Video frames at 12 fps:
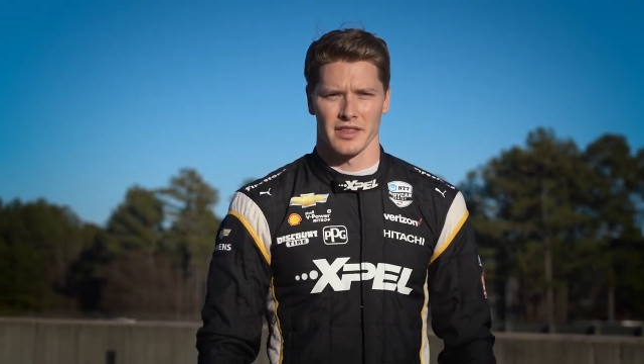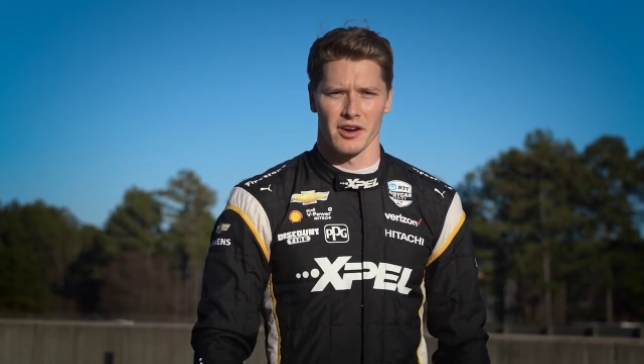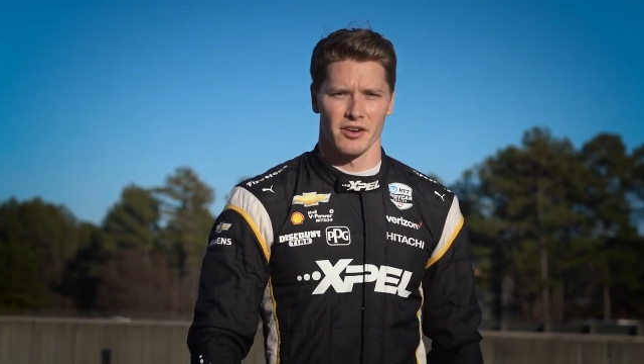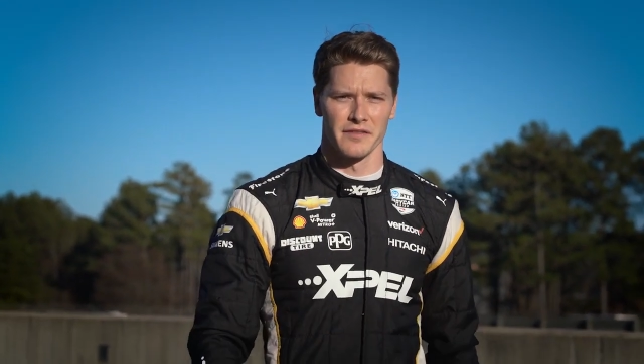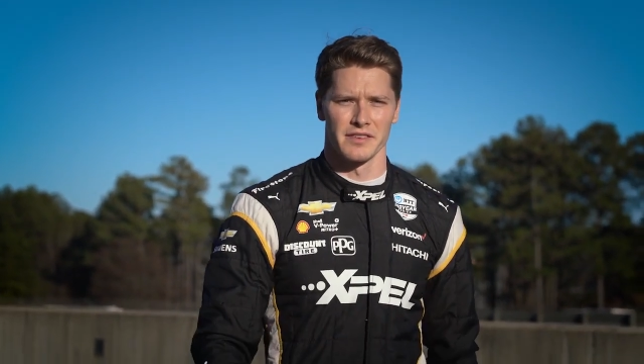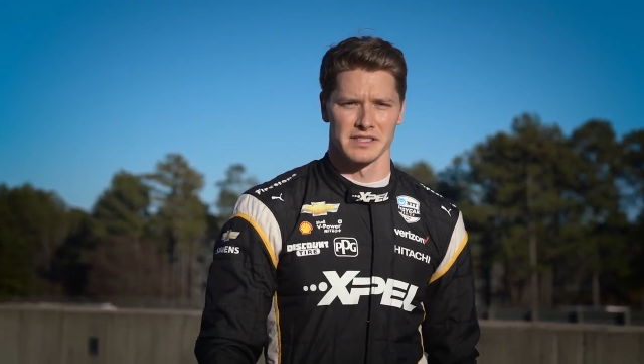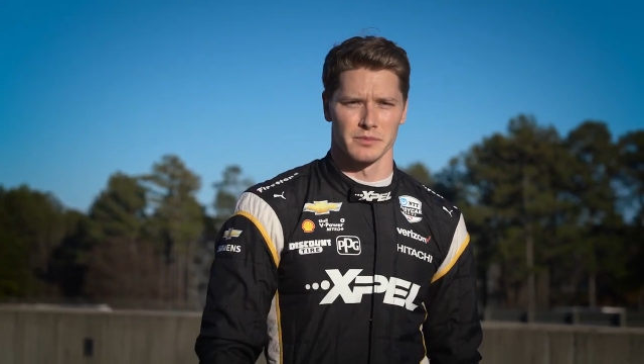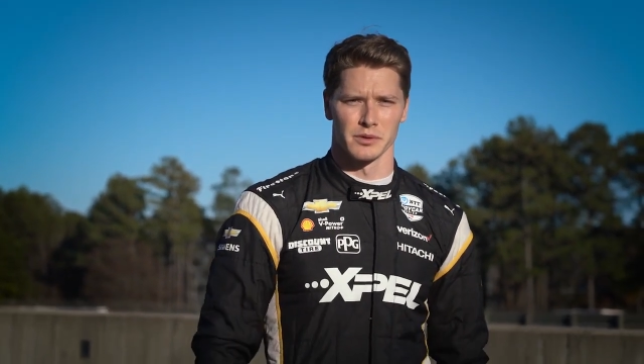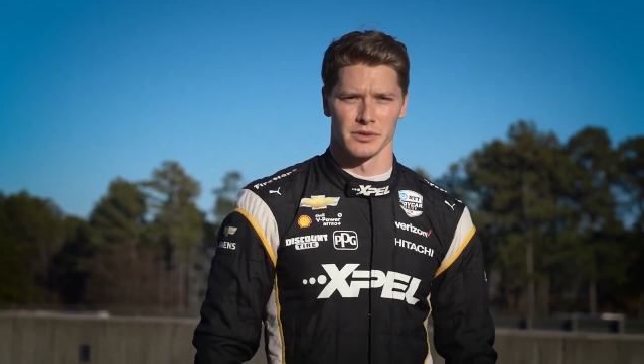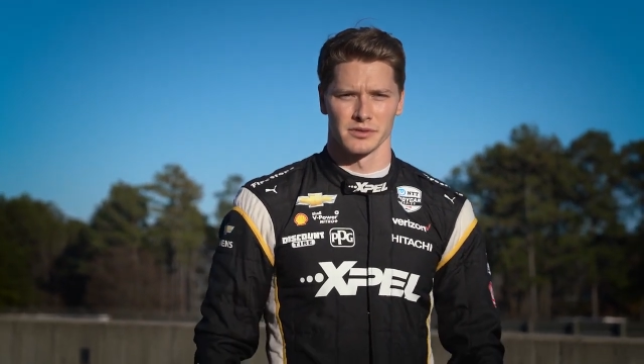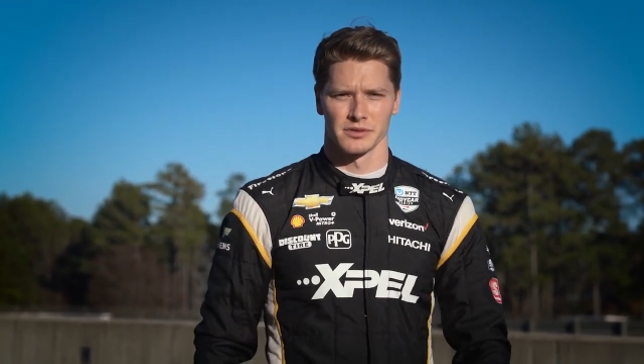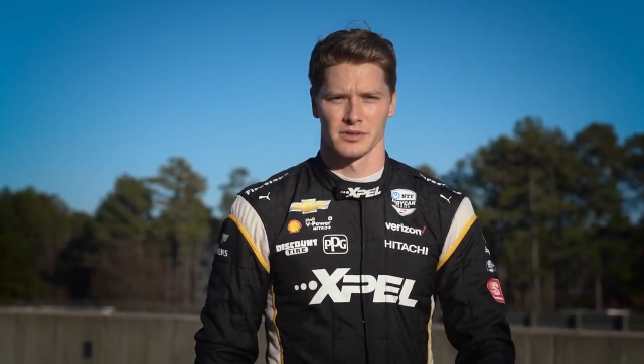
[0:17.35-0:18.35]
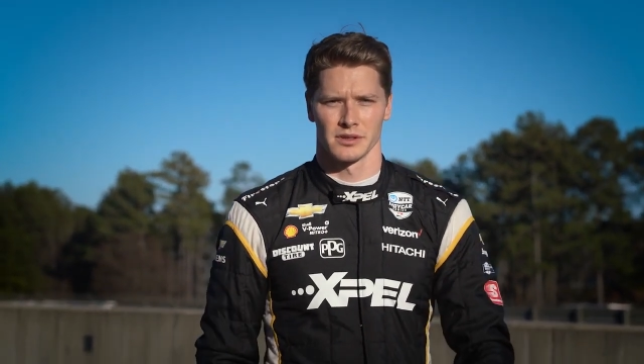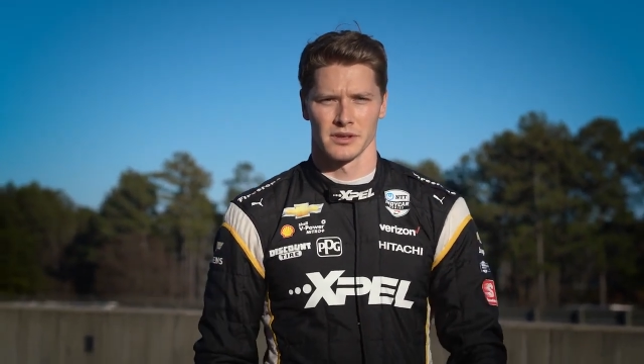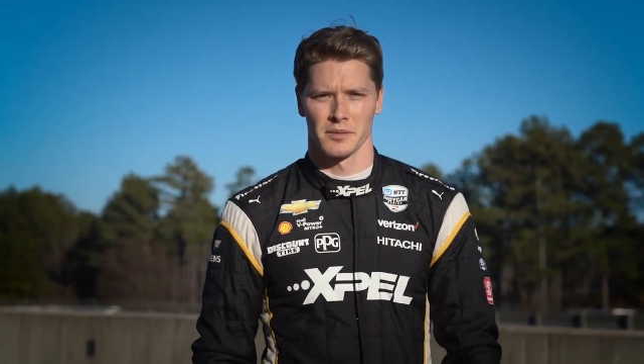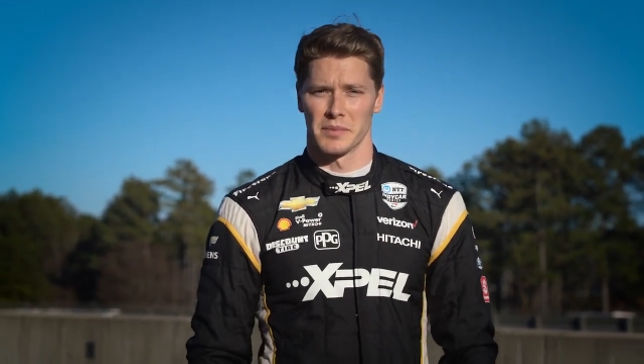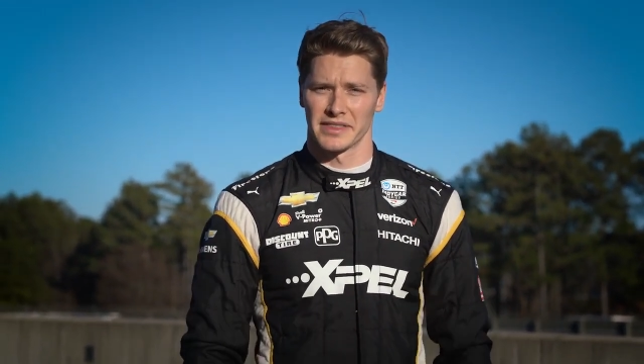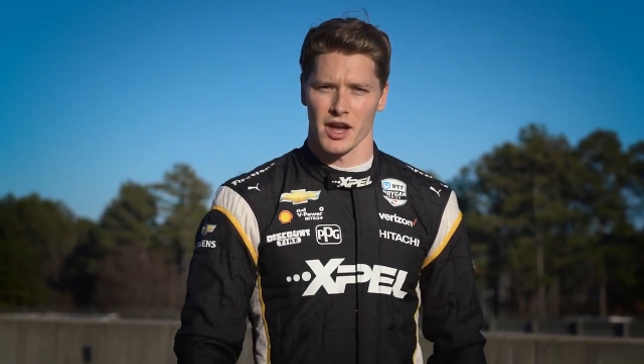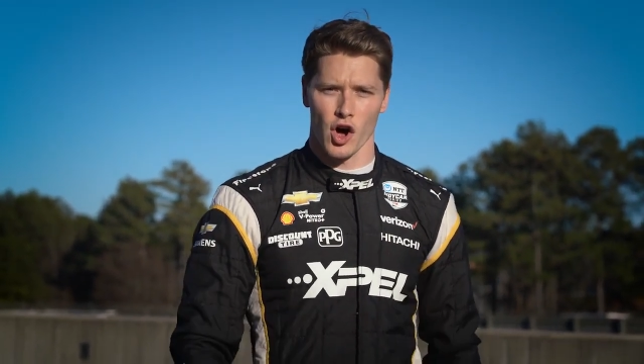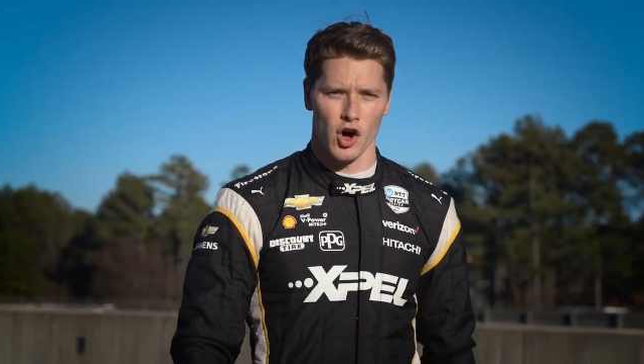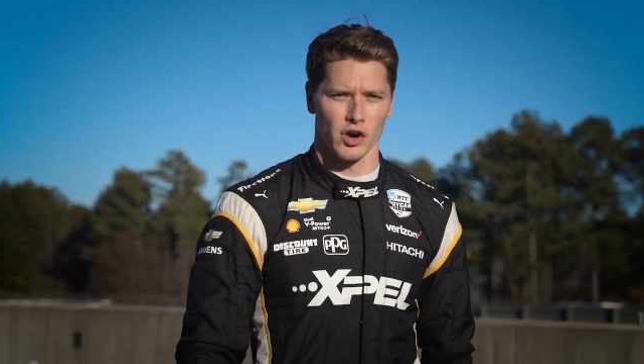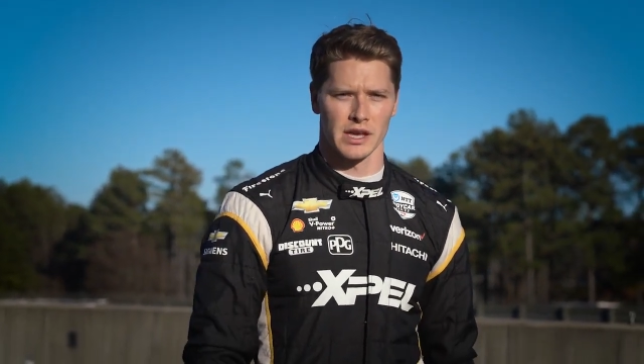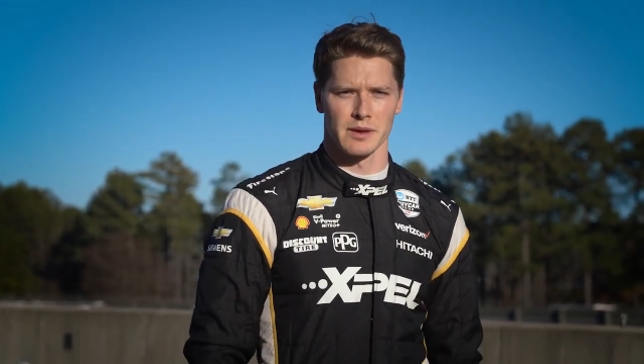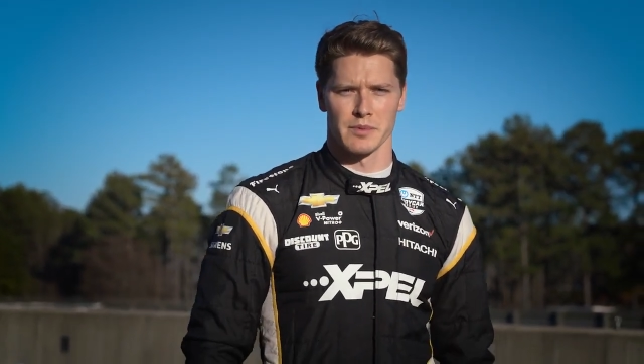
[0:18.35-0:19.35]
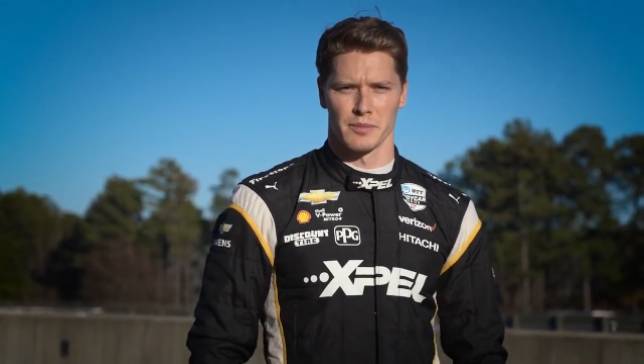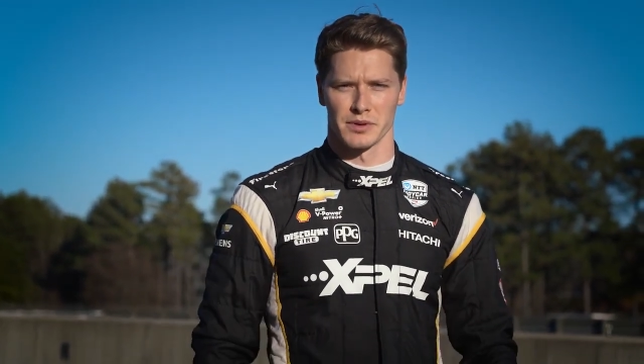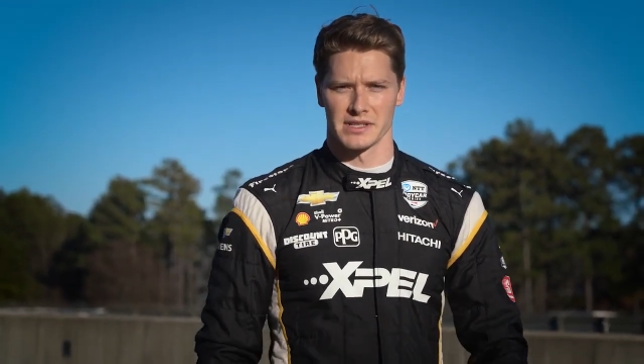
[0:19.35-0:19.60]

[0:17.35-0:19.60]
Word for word: they are invisible, but they all keep me